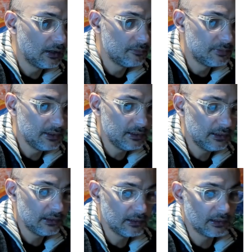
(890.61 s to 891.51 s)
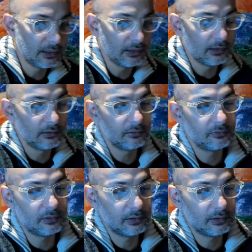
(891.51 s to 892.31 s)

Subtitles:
be fine.